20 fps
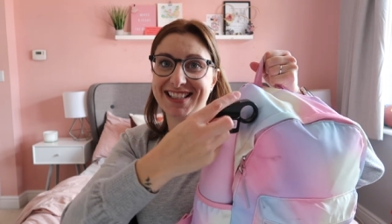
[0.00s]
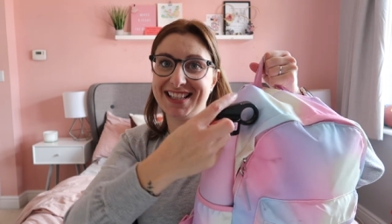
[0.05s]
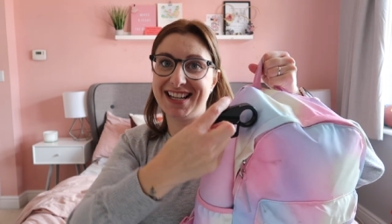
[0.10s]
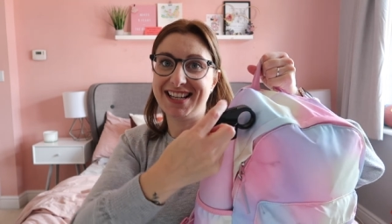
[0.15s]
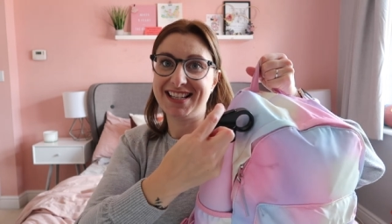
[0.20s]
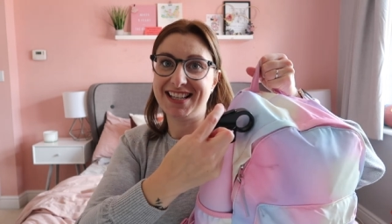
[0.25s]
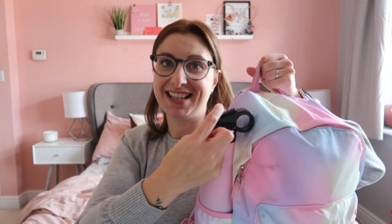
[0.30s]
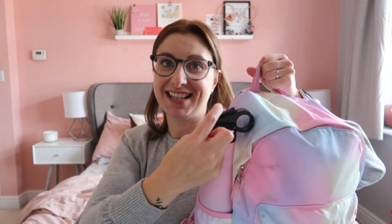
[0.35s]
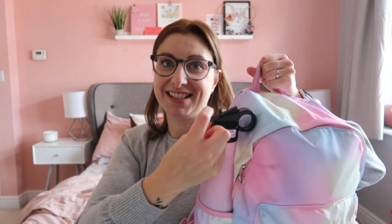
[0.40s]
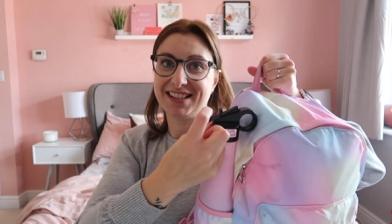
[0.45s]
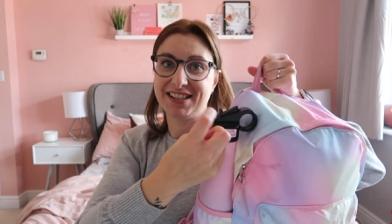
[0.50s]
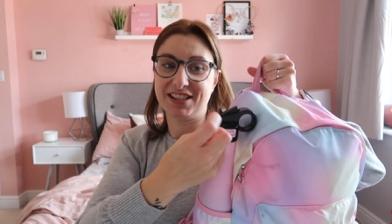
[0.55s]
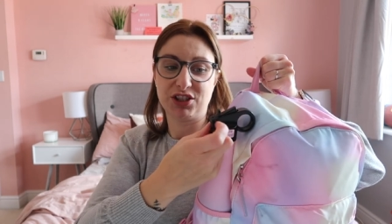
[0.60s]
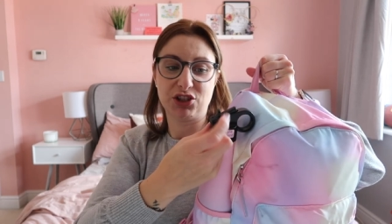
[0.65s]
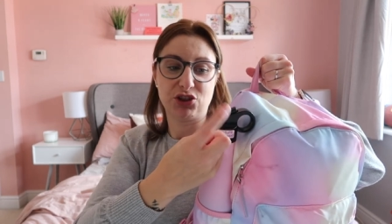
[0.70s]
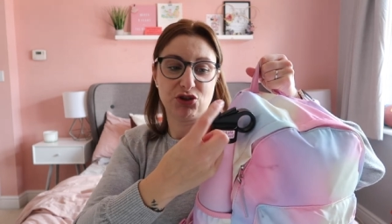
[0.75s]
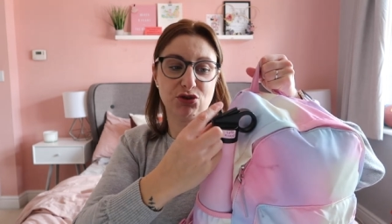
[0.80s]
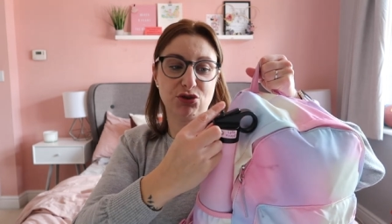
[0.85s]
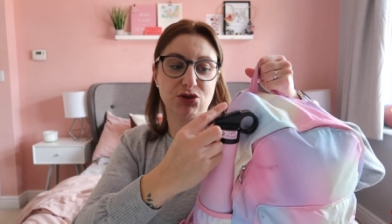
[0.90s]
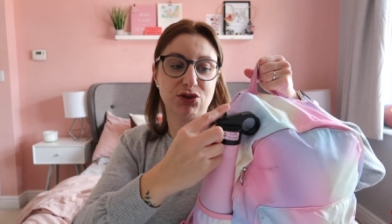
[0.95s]
Daisy has the
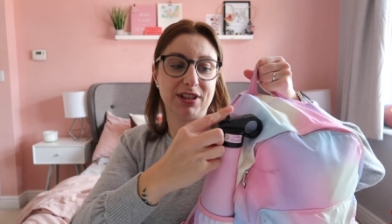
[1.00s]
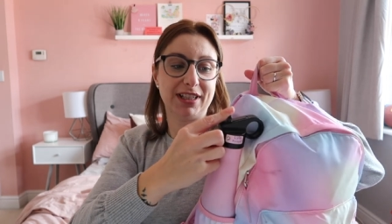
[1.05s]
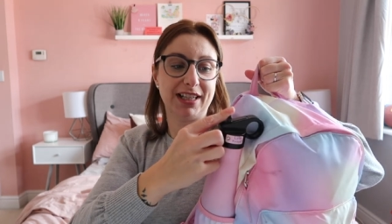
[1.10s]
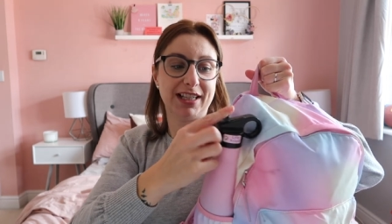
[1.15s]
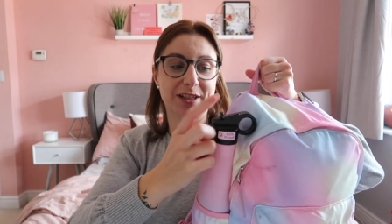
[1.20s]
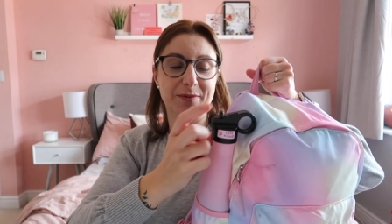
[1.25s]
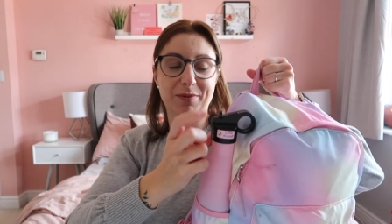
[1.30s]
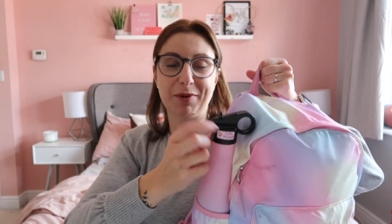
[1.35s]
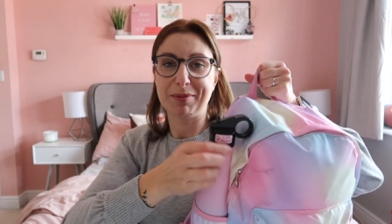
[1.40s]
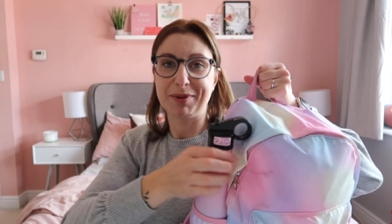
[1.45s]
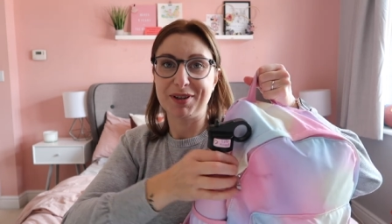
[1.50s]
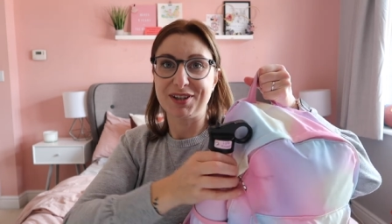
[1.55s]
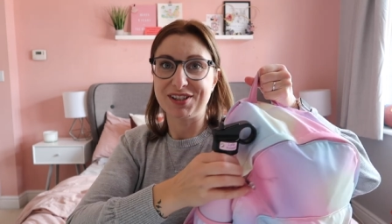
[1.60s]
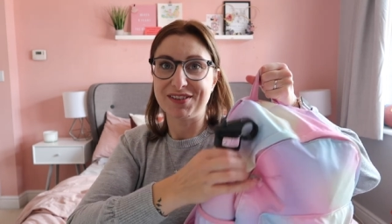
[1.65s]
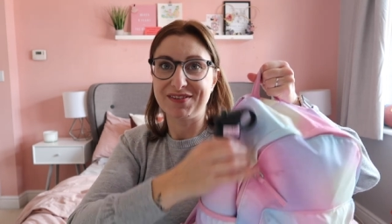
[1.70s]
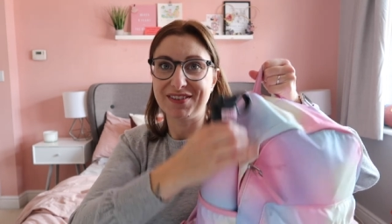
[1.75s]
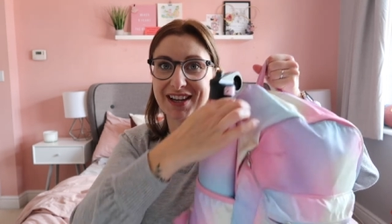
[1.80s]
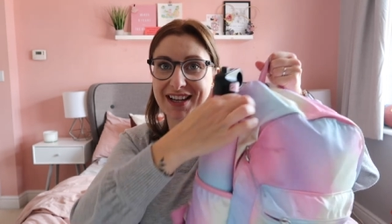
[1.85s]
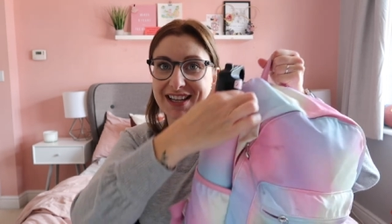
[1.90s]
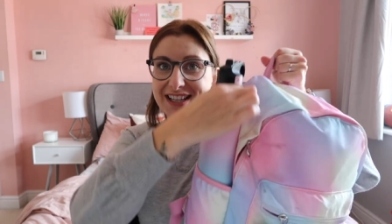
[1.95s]
straw lid, but because
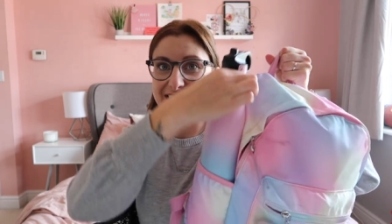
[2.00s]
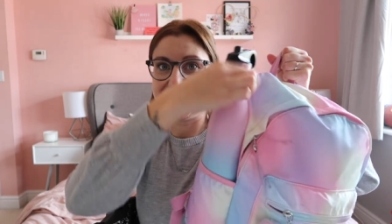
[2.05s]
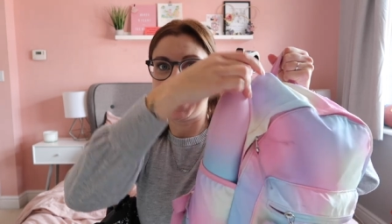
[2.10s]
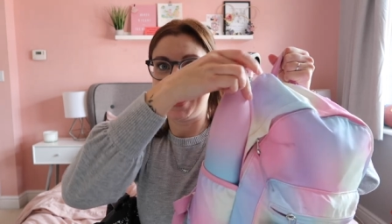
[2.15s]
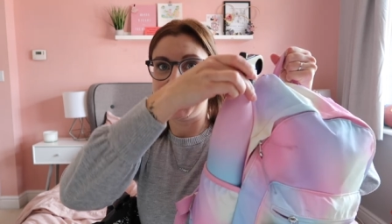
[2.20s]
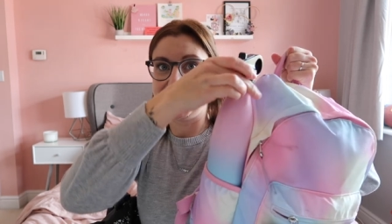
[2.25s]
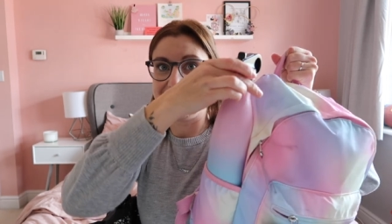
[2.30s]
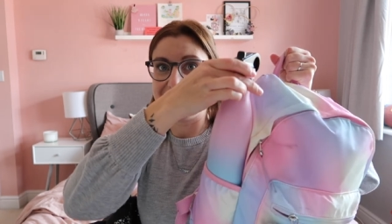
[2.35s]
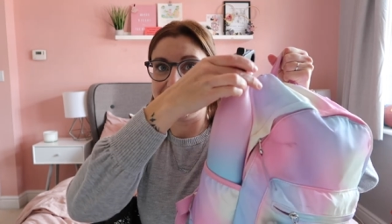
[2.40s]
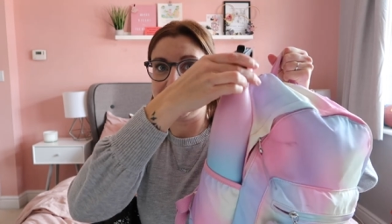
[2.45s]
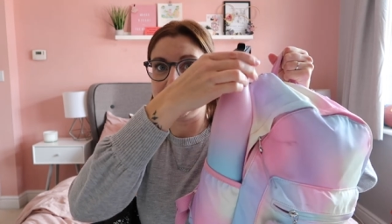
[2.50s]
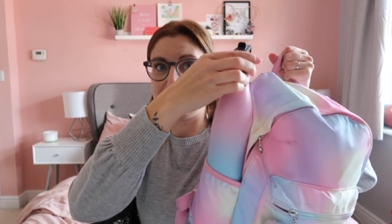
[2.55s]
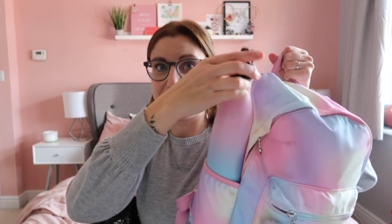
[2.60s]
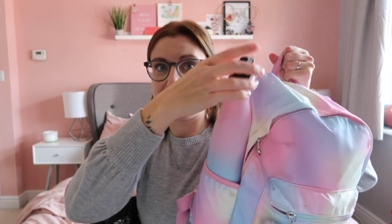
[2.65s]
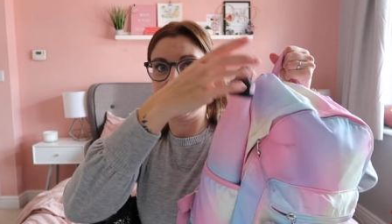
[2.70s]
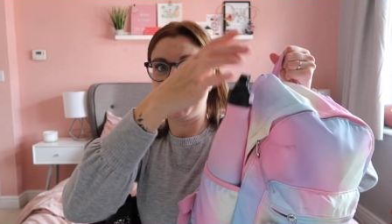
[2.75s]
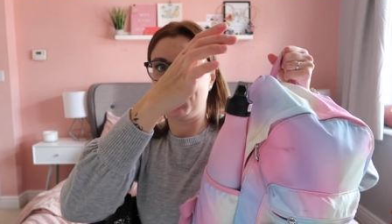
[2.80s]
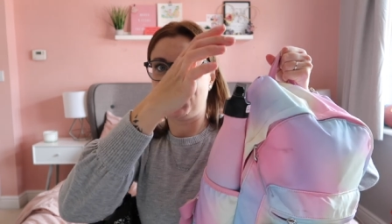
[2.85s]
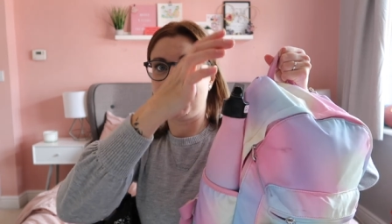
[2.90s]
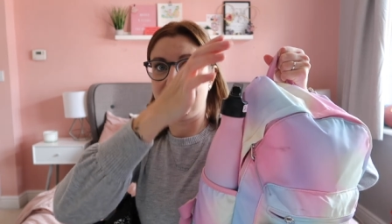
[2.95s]
of Lila's hand at the
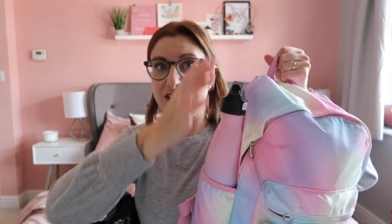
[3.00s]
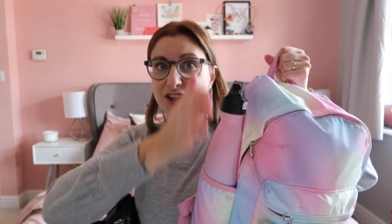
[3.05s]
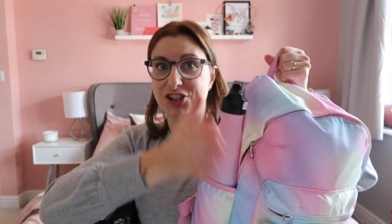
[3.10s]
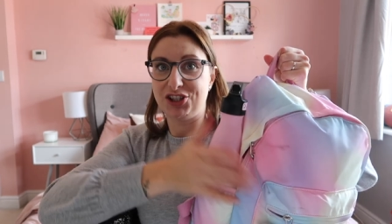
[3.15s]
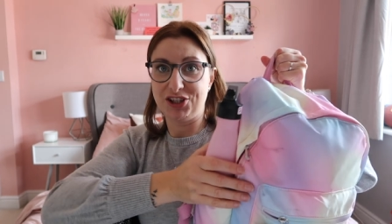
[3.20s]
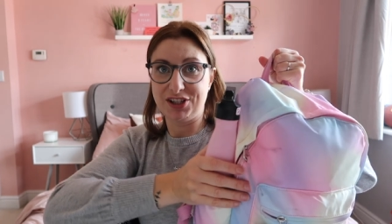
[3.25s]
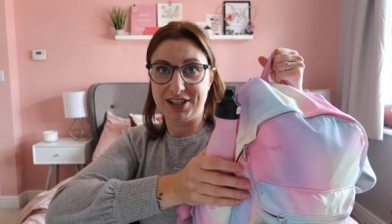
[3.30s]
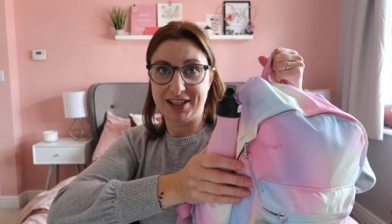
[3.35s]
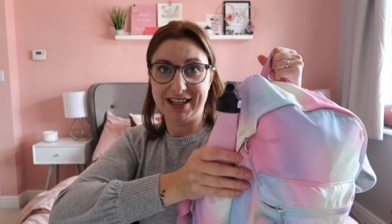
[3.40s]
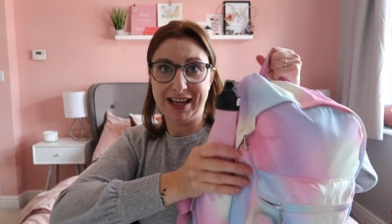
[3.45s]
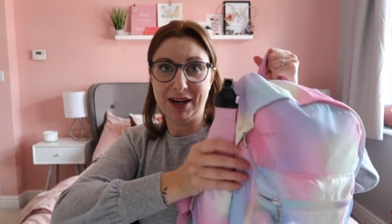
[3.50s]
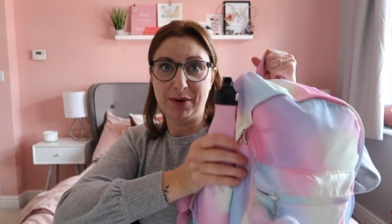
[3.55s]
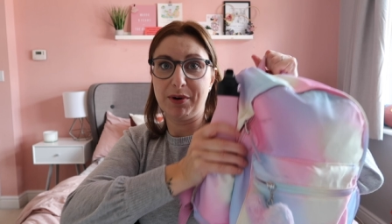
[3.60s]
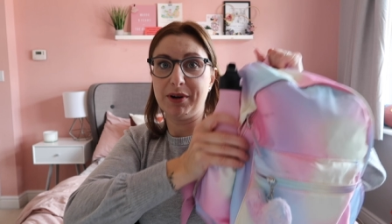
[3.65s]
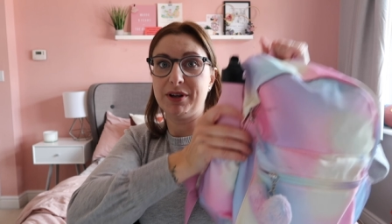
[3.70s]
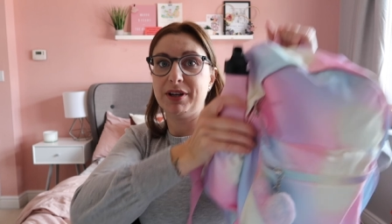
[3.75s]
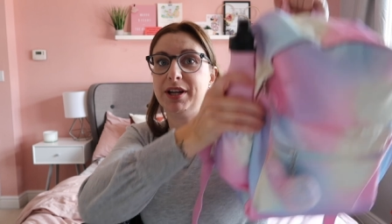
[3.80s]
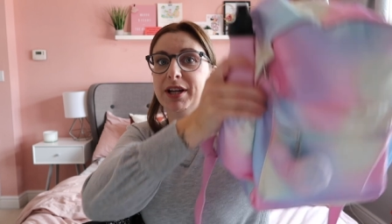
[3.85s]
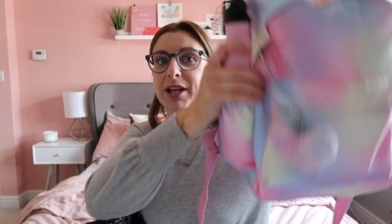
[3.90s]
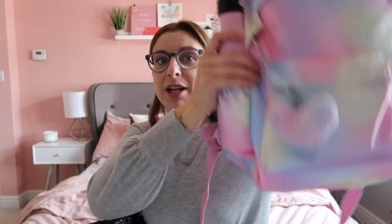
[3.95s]
minute, she's using that
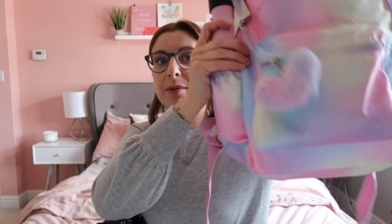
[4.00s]
one.